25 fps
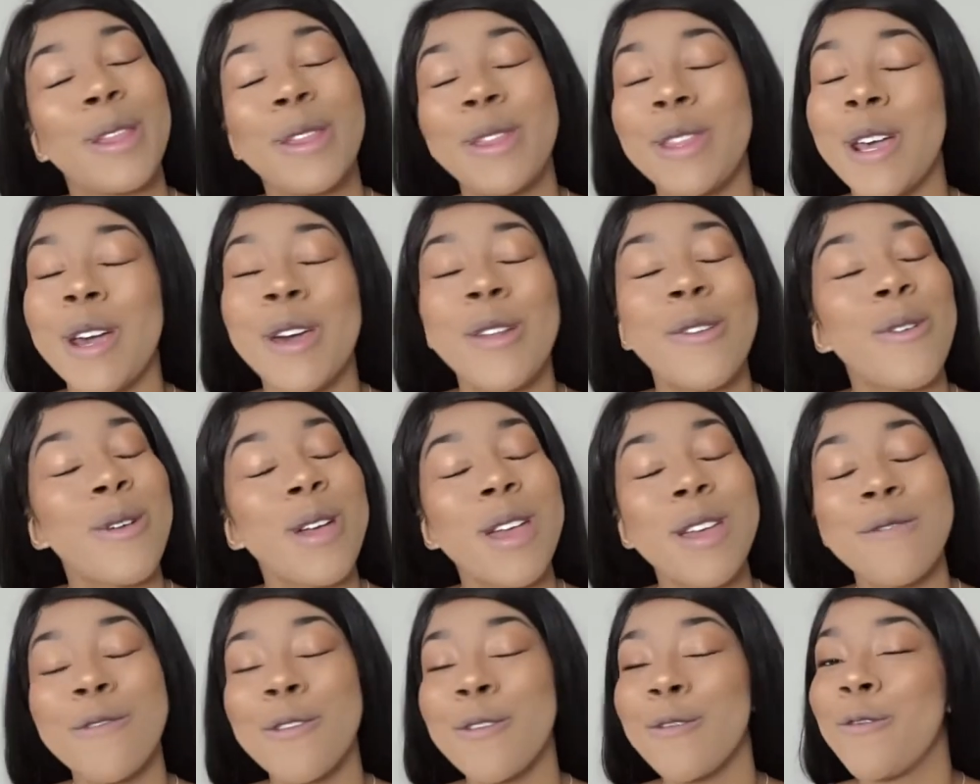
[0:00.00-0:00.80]
they
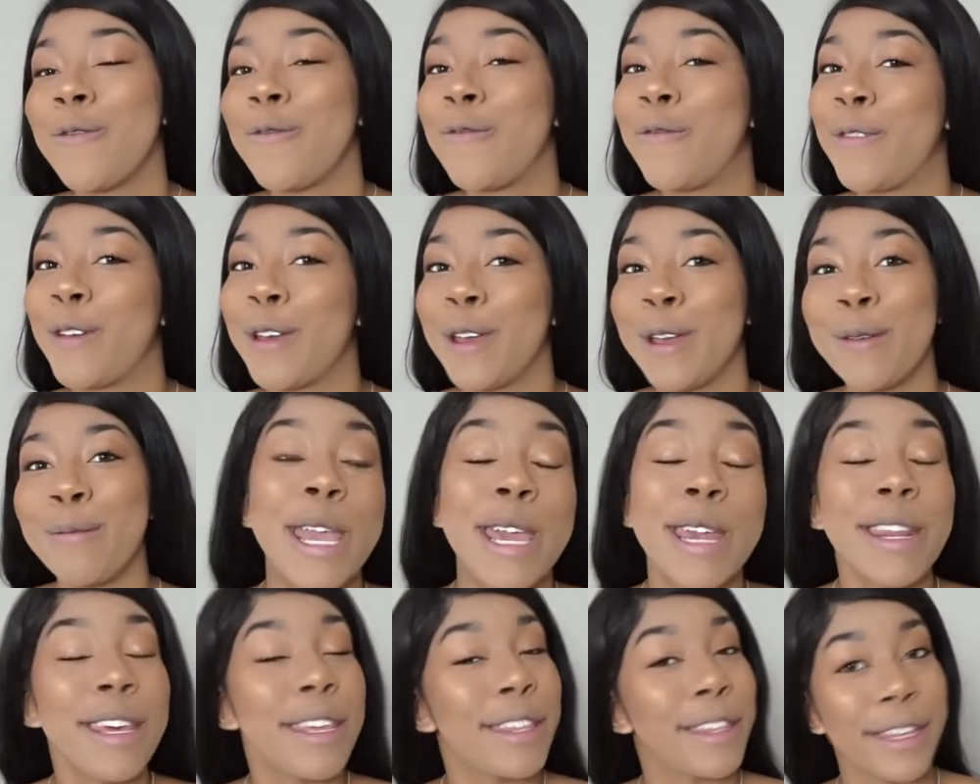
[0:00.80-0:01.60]
don't even fit
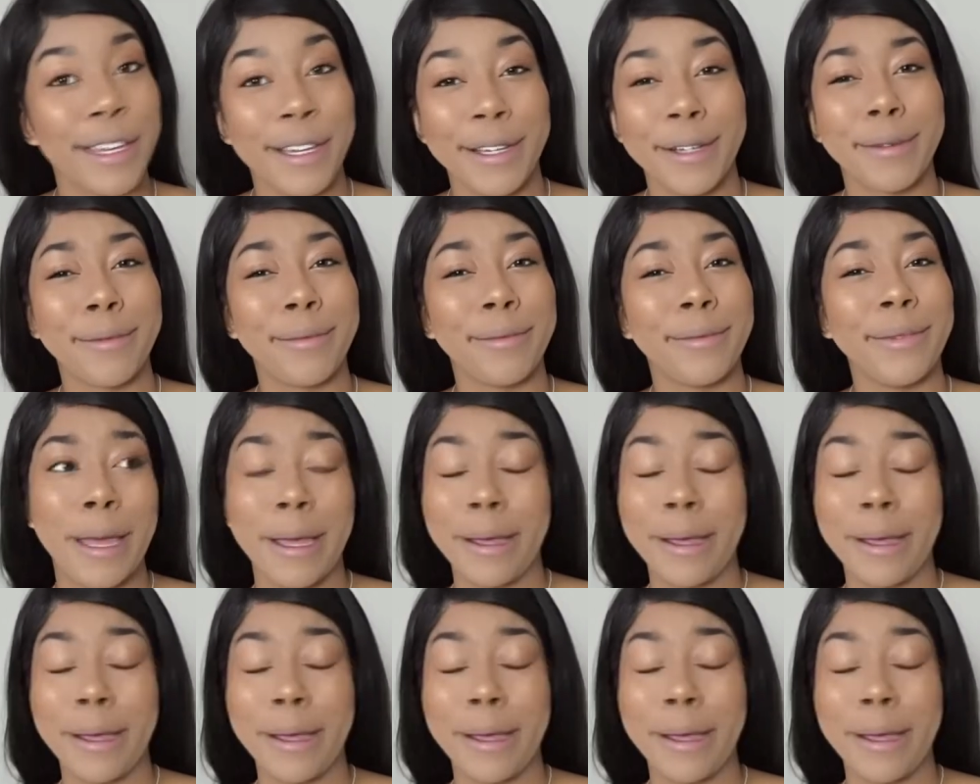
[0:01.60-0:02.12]
anything.